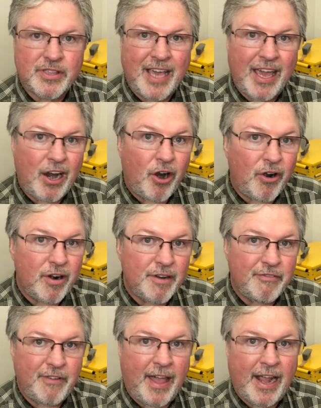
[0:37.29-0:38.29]
that are in
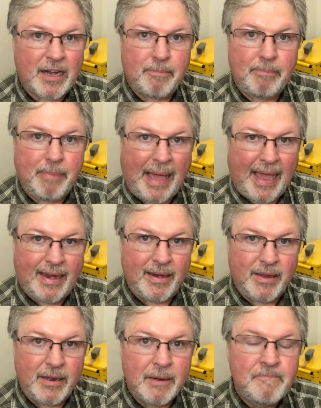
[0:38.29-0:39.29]
fact
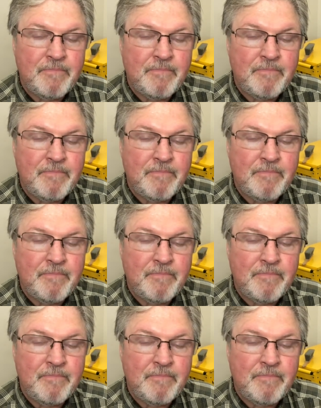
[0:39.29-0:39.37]
patented.